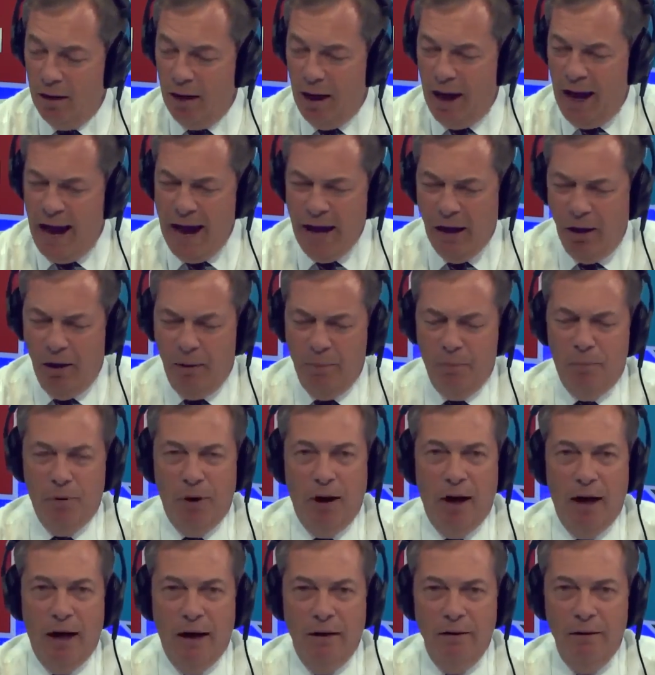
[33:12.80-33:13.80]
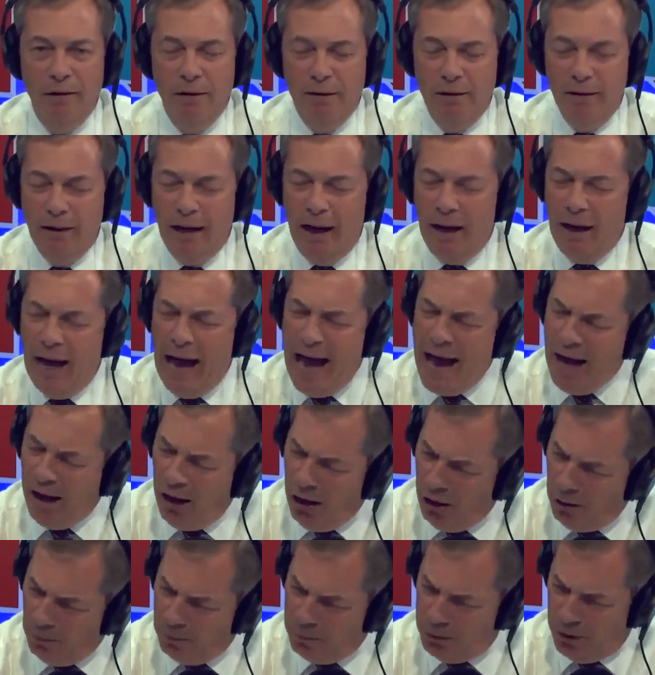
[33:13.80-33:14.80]
Hang on,
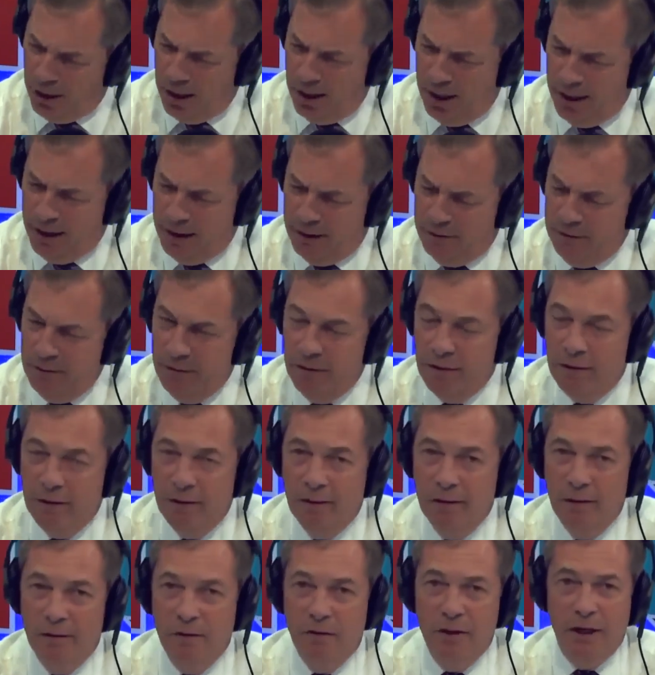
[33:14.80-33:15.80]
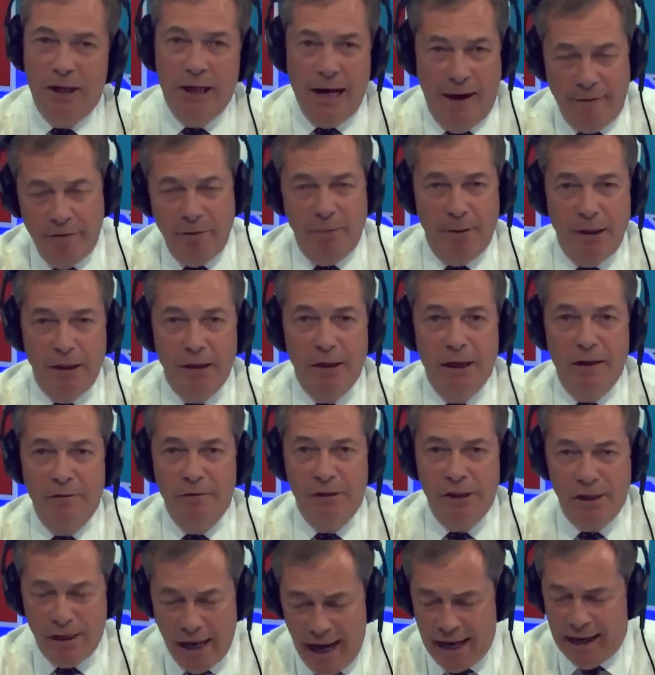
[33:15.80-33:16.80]
Brian. The government
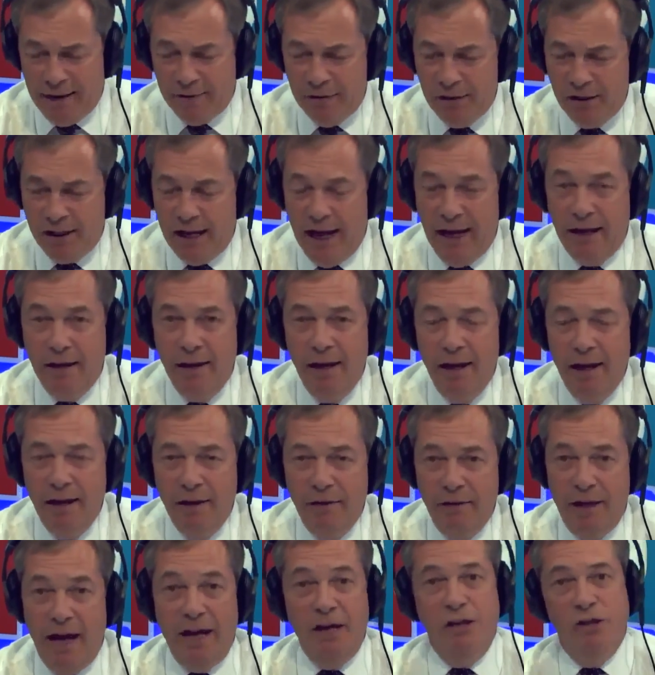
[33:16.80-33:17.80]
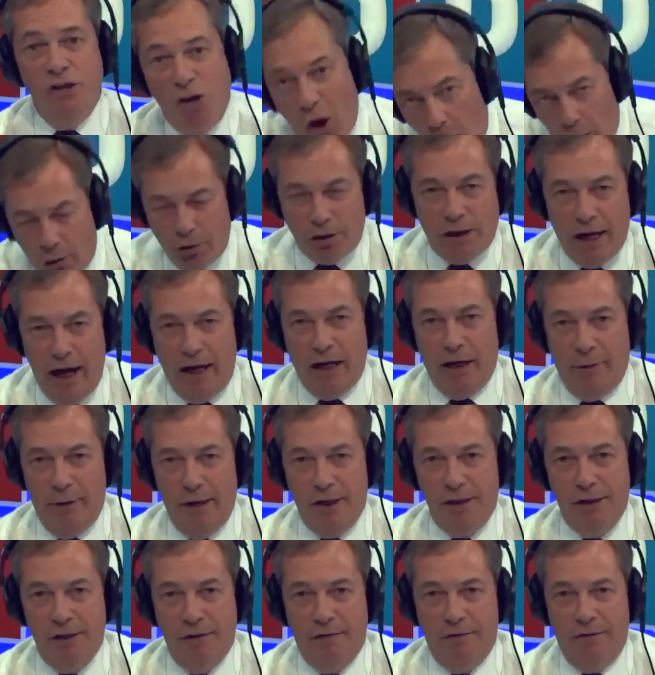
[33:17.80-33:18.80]
today have said they're not going to
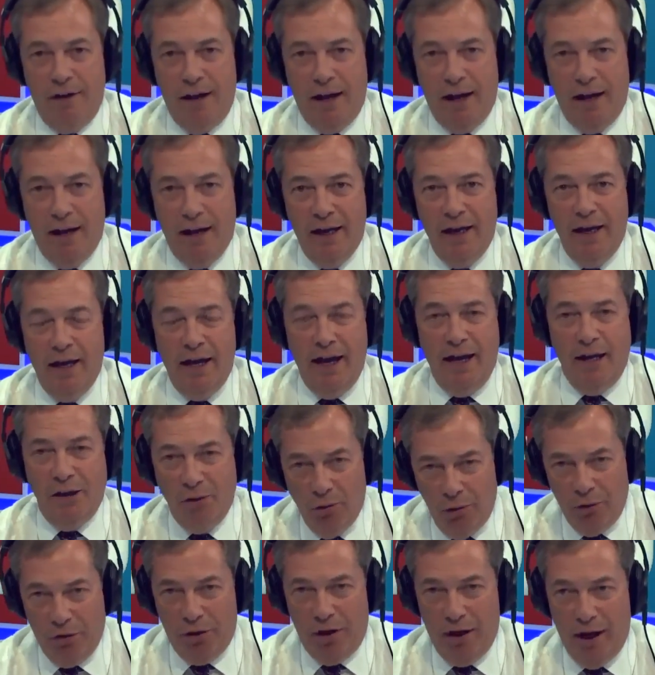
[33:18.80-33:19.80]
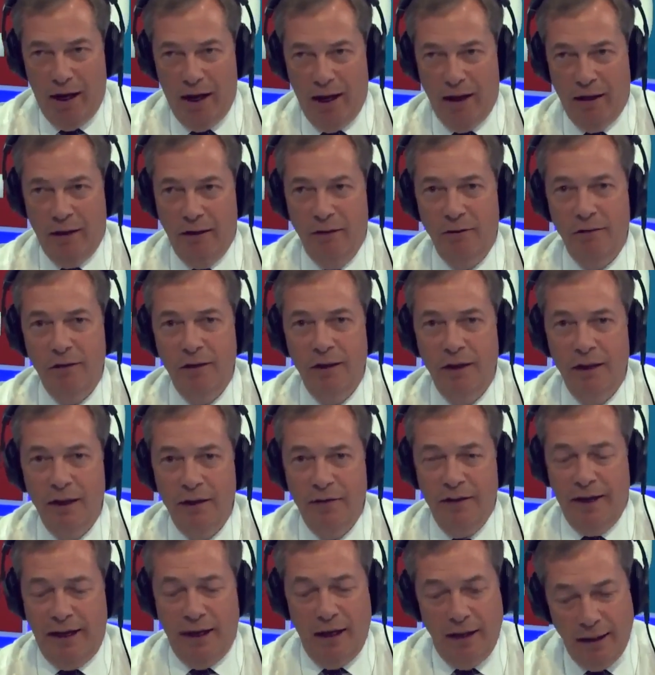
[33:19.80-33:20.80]
interfere in Northern Ireland.
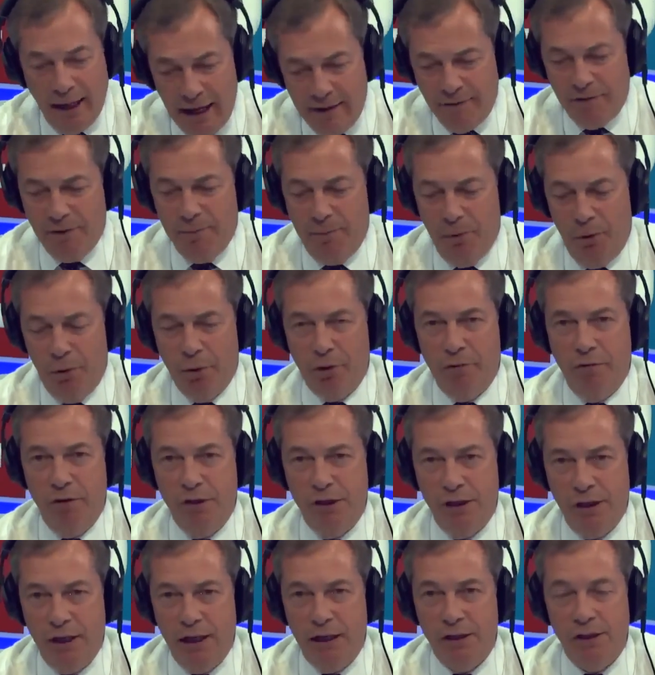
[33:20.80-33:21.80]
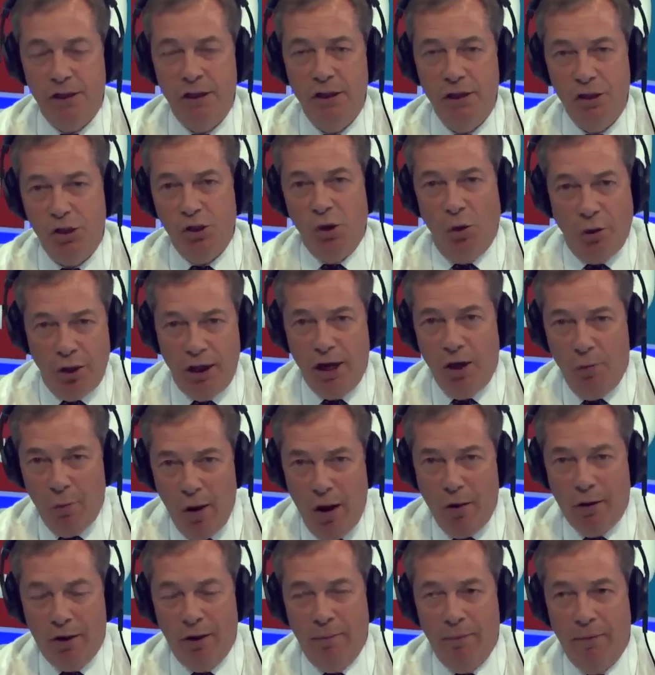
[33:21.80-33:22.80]
They're going to leave the border as it is. Surely you
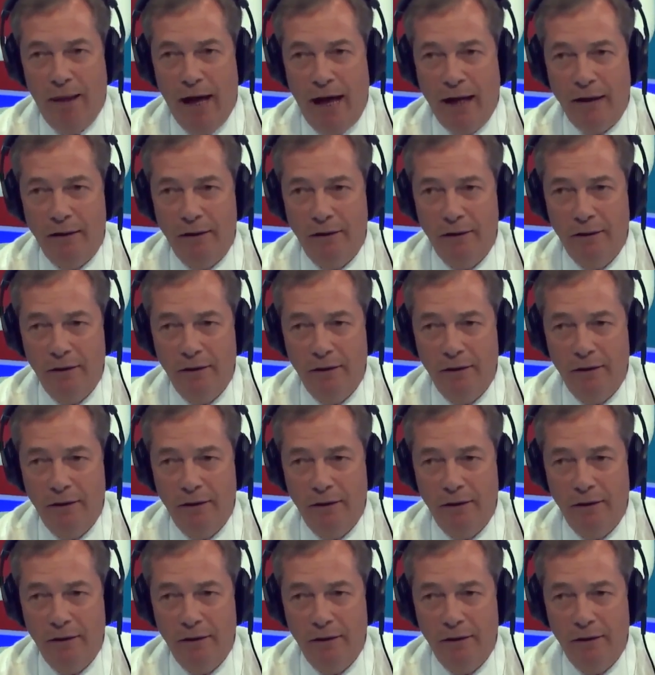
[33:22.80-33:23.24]
welcome that?